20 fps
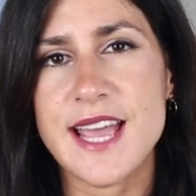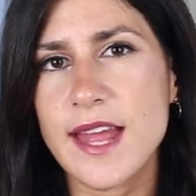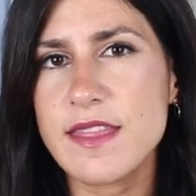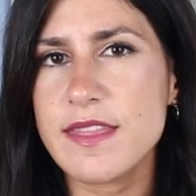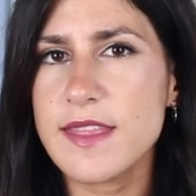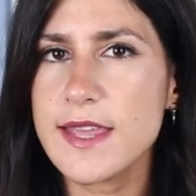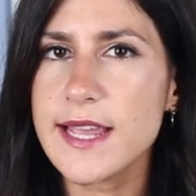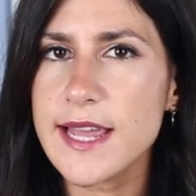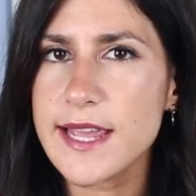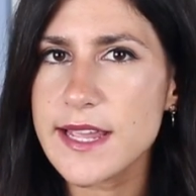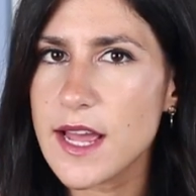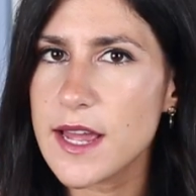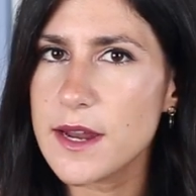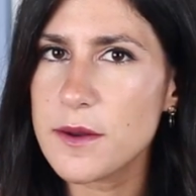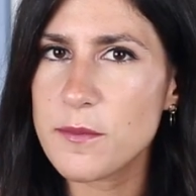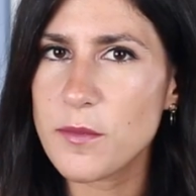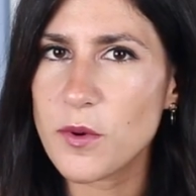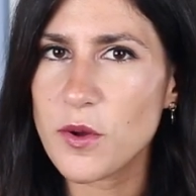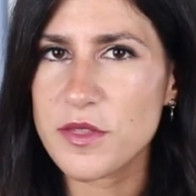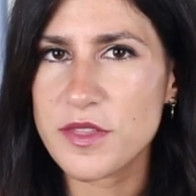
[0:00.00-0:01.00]
I think I
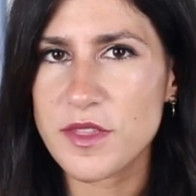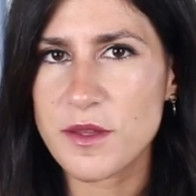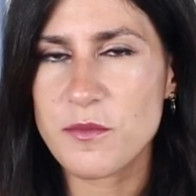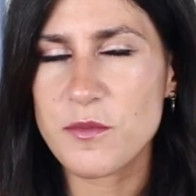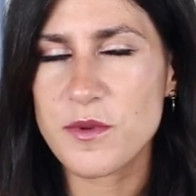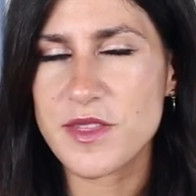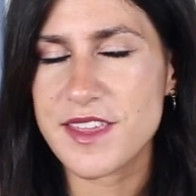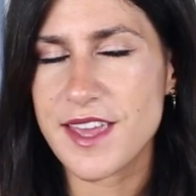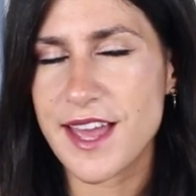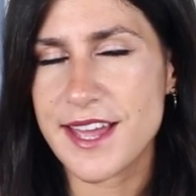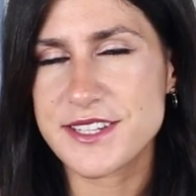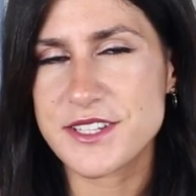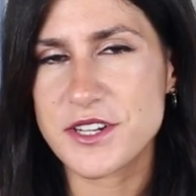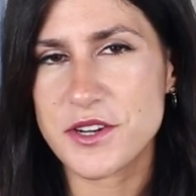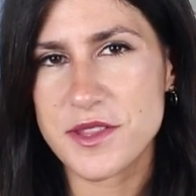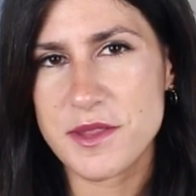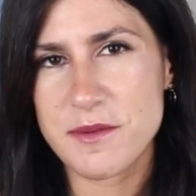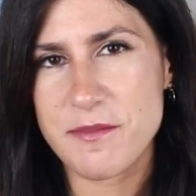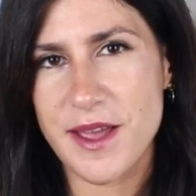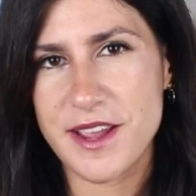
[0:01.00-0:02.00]
kind of bought them with the
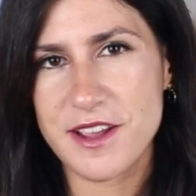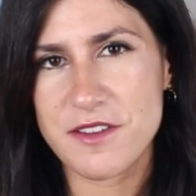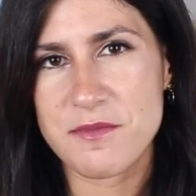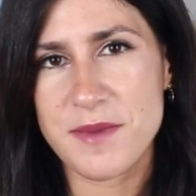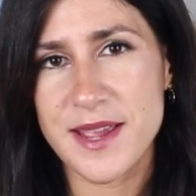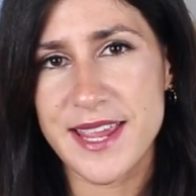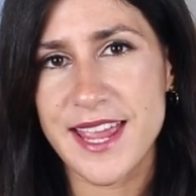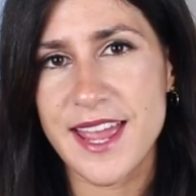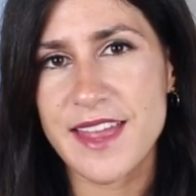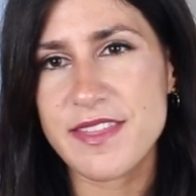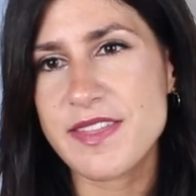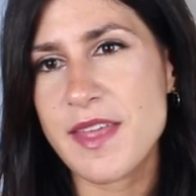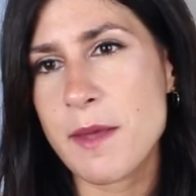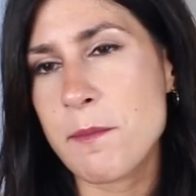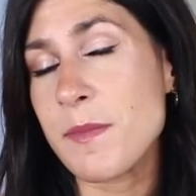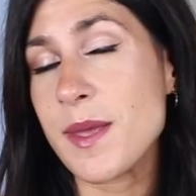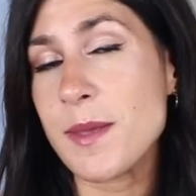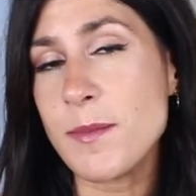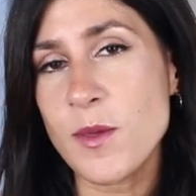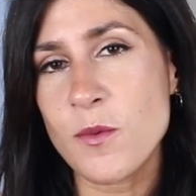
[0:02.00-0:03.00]
idea in the back of my head
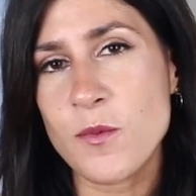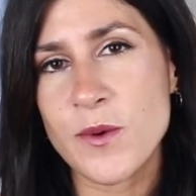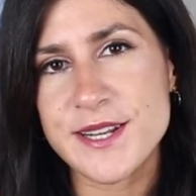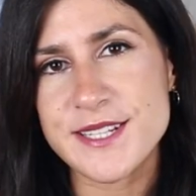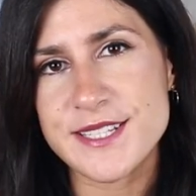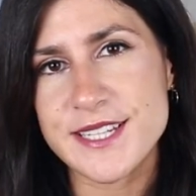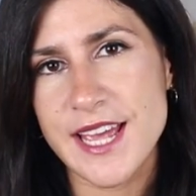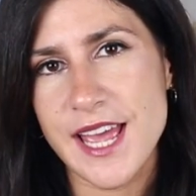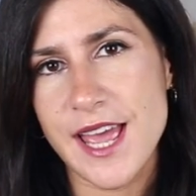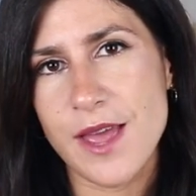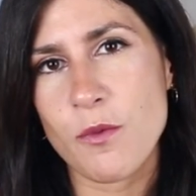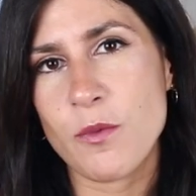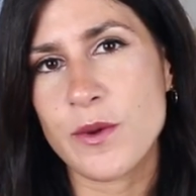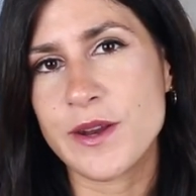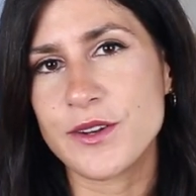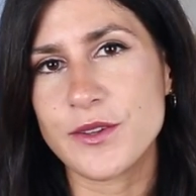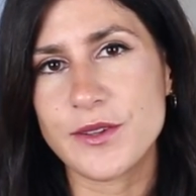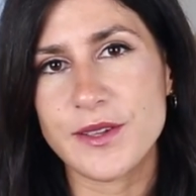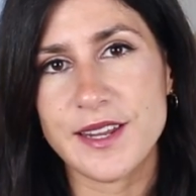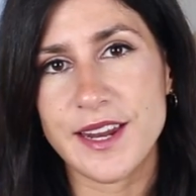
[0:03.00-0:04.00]
that maybe one day
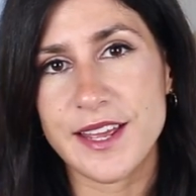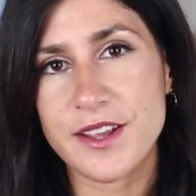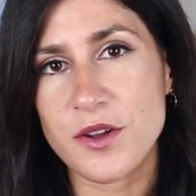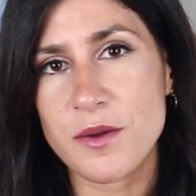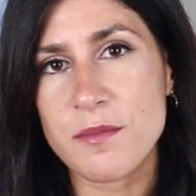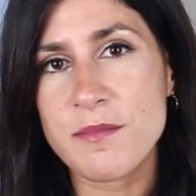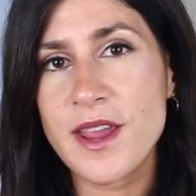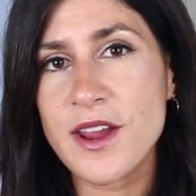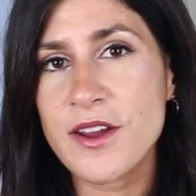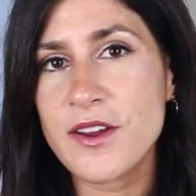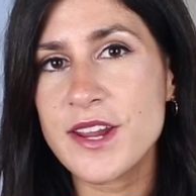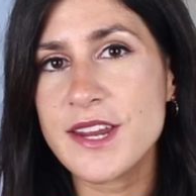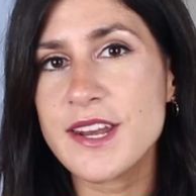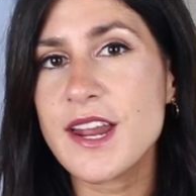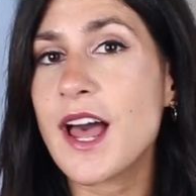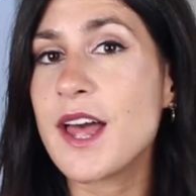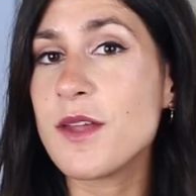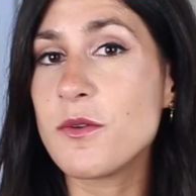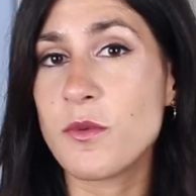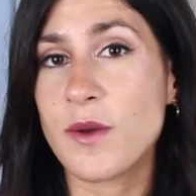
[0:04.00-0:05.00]
when Luke and I got married,
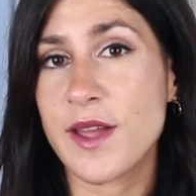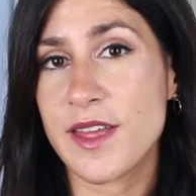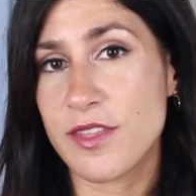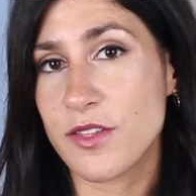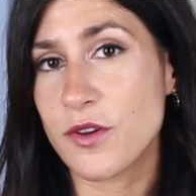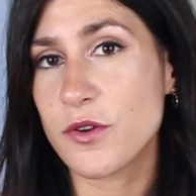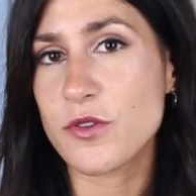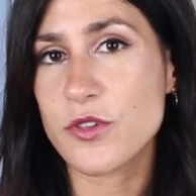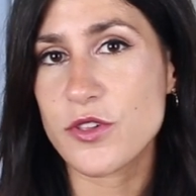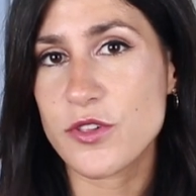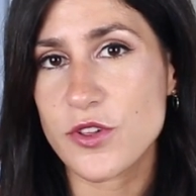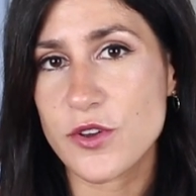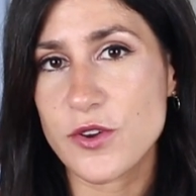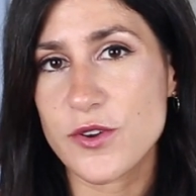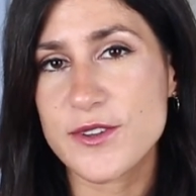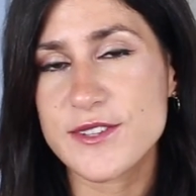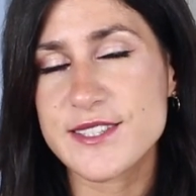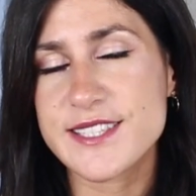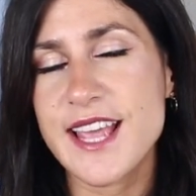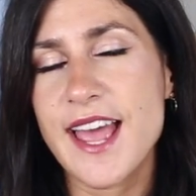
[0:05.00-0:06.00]
I'd wear those
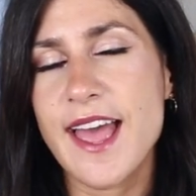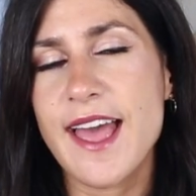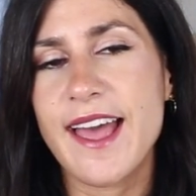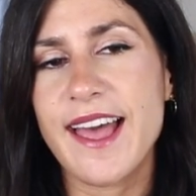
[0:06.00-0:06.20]
shoes.